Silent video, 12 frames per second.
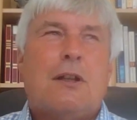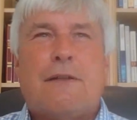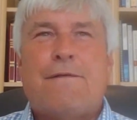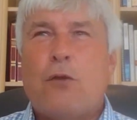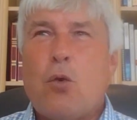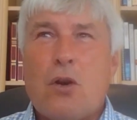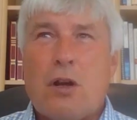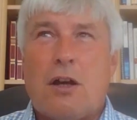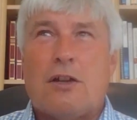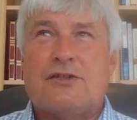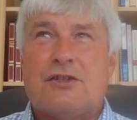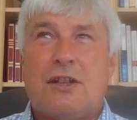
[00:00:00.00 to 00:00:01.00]
Their
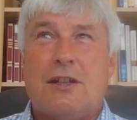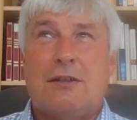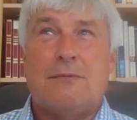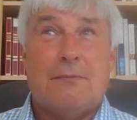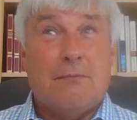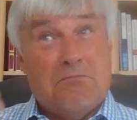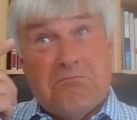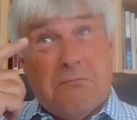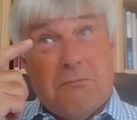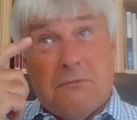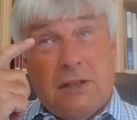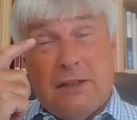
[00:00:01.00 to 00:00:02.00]
forecasting
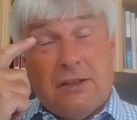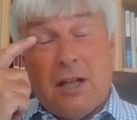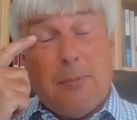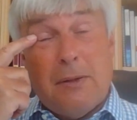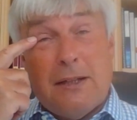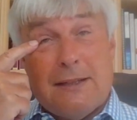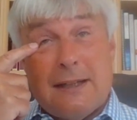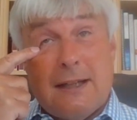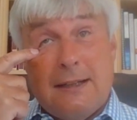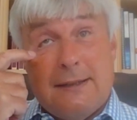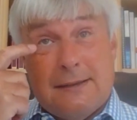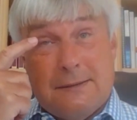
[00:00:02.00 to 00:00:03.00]
is a couple of
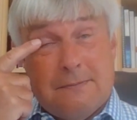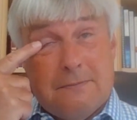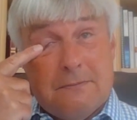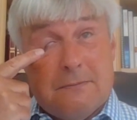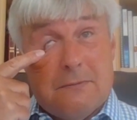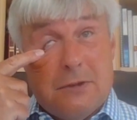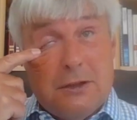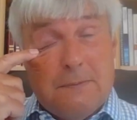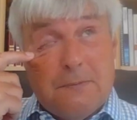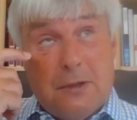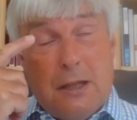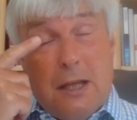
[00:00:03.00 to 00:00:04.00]
days.
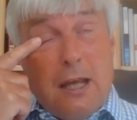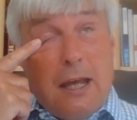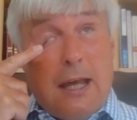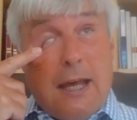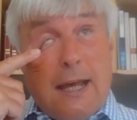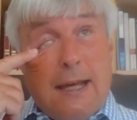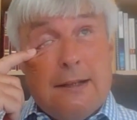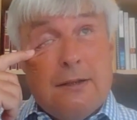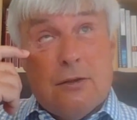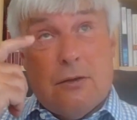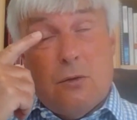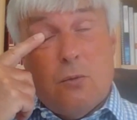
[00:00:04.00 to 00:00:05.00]
So,
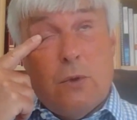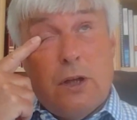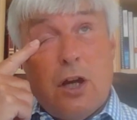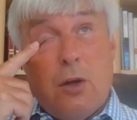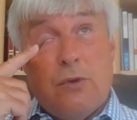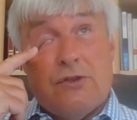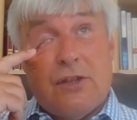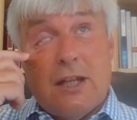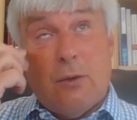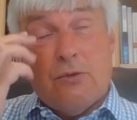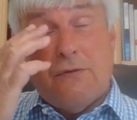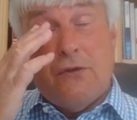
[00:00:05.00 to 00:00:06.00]
and when I was
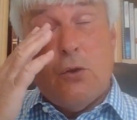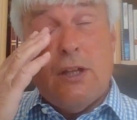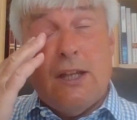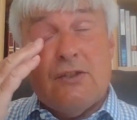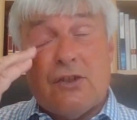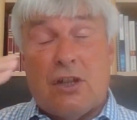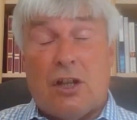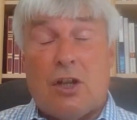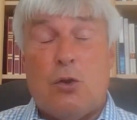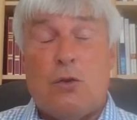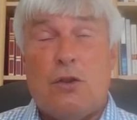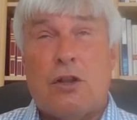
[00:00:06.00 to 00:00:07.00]
there a few years
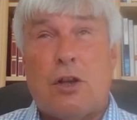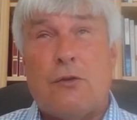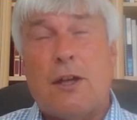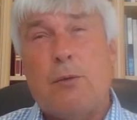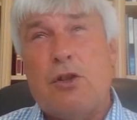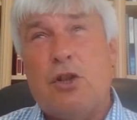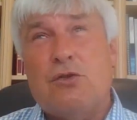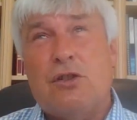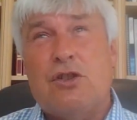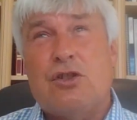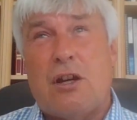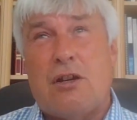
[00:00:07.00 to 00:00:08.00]
ago, they were
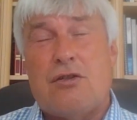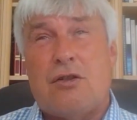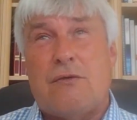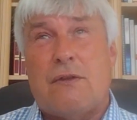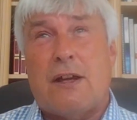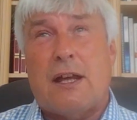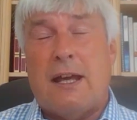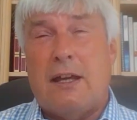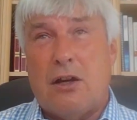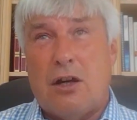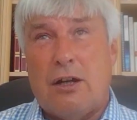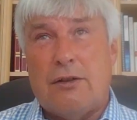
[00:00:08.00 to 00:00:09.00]
using generative
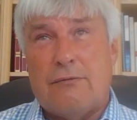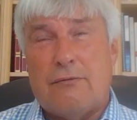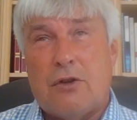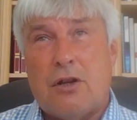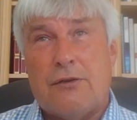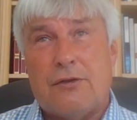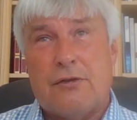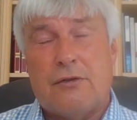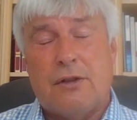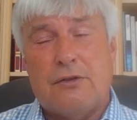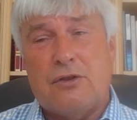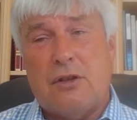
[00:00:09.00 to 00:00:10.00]
AI rather
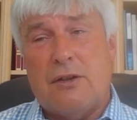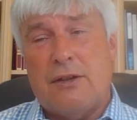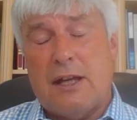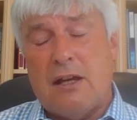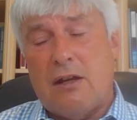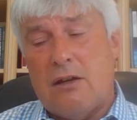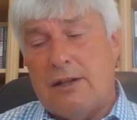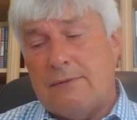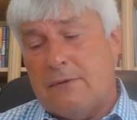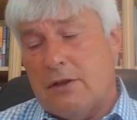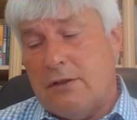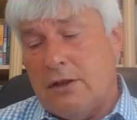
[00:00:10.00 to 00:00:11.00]
than the
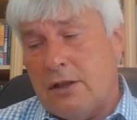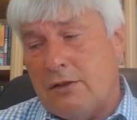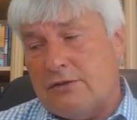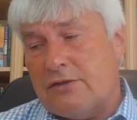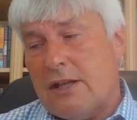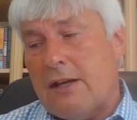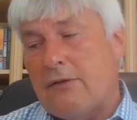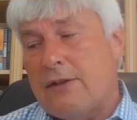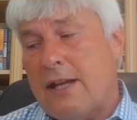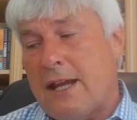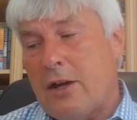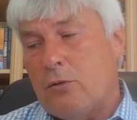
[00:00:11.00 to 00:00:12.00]
AI, that's
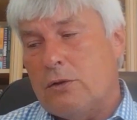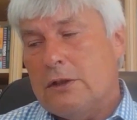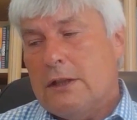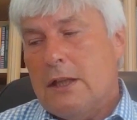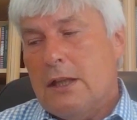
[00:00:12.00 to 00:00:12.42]
out now.